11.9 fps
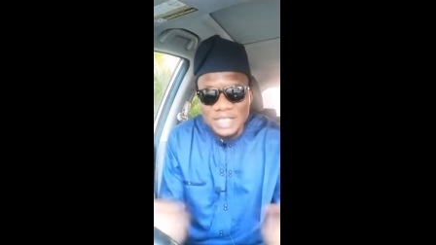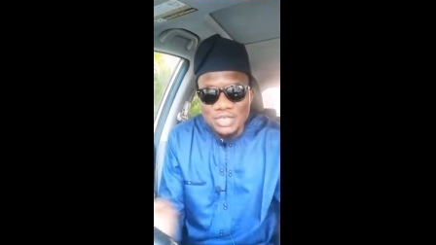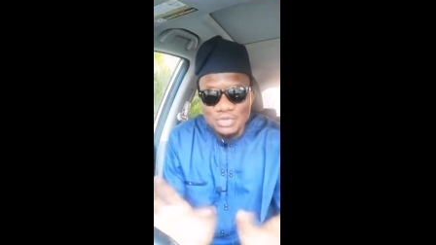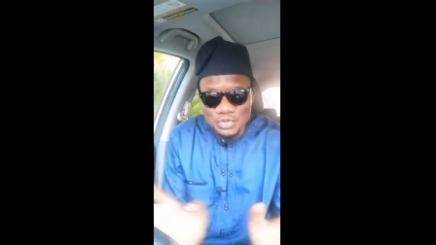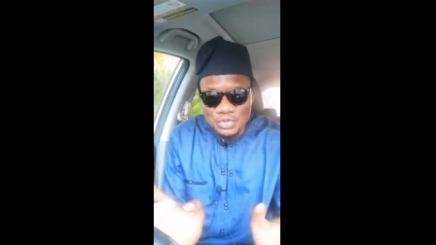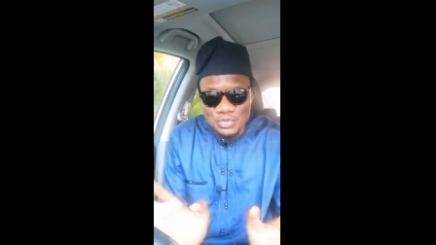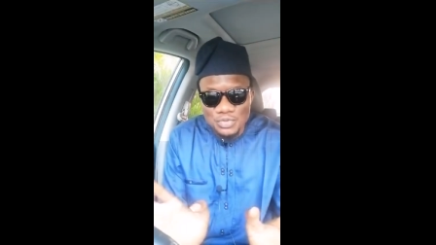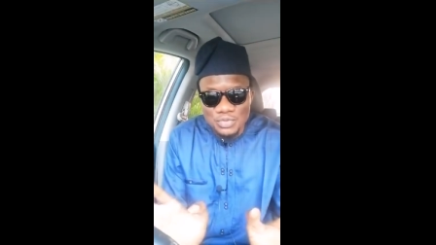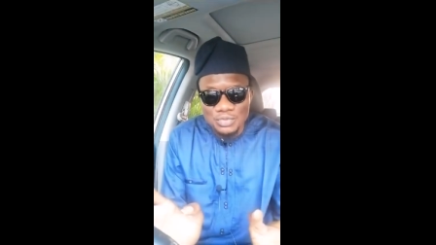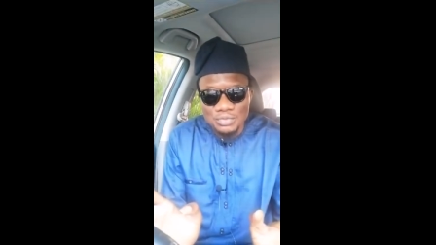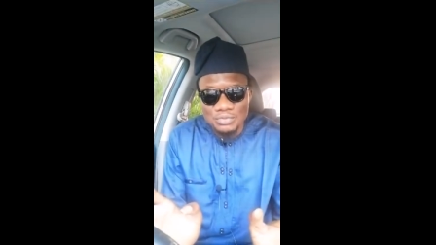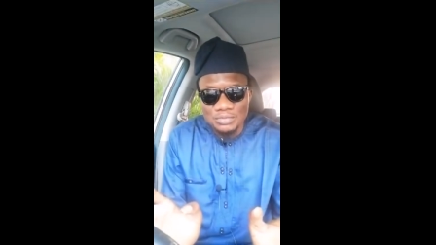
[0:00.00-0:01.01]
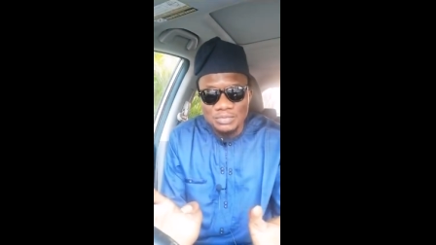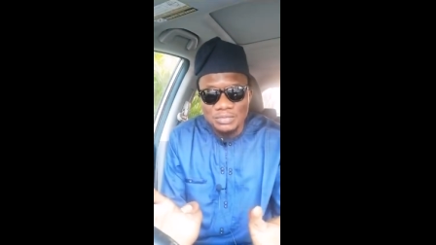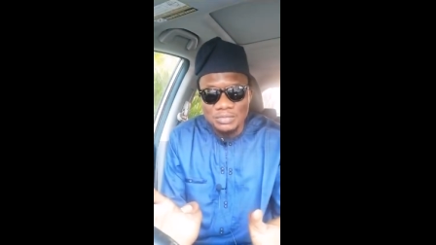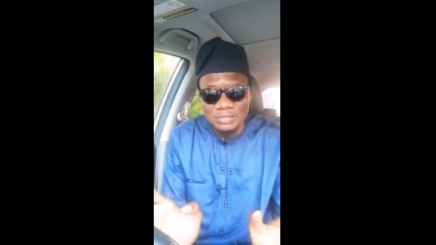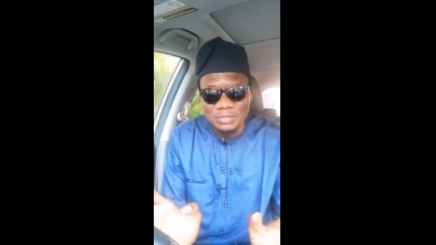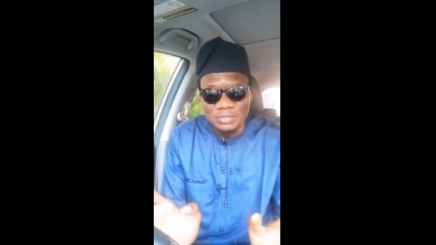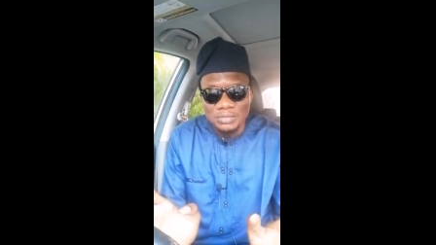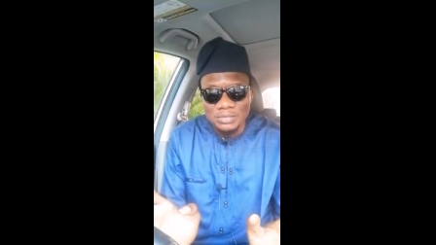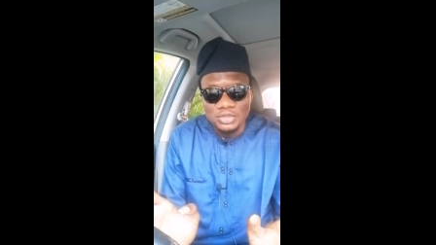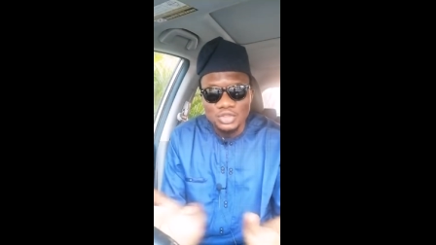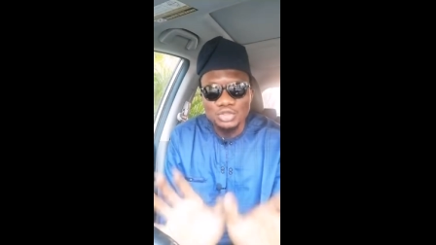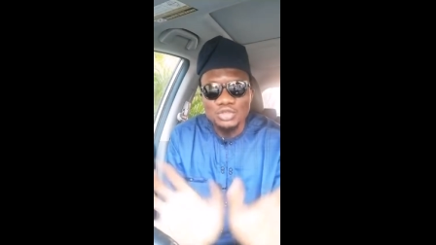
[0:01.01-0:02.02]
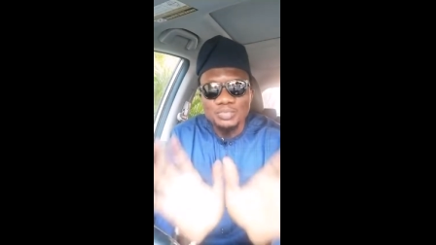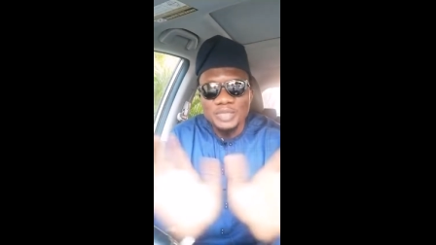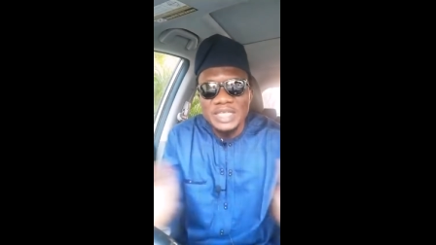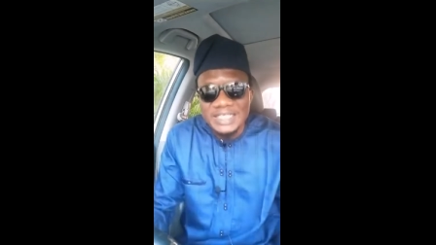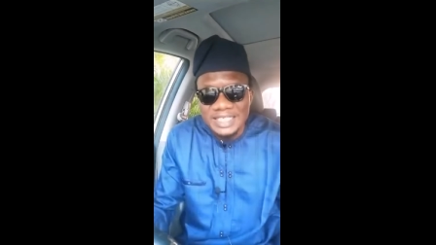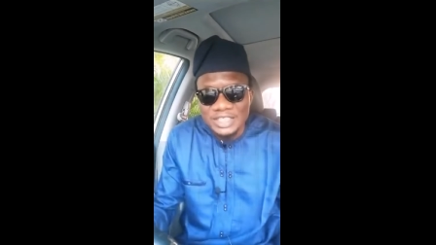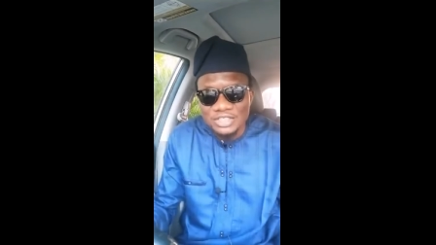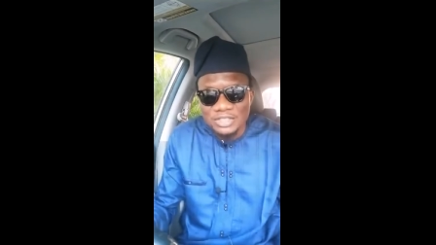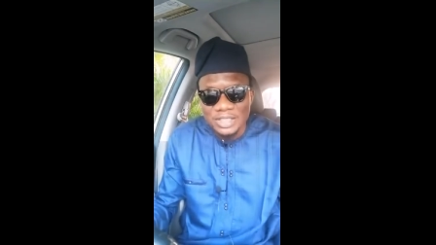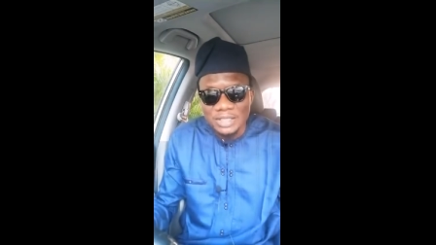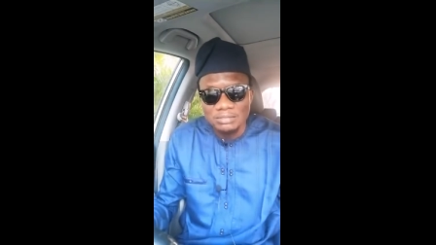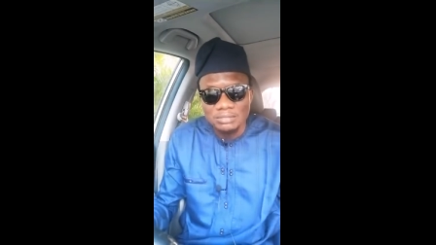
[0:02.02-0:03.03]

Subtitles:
you do should be intentional.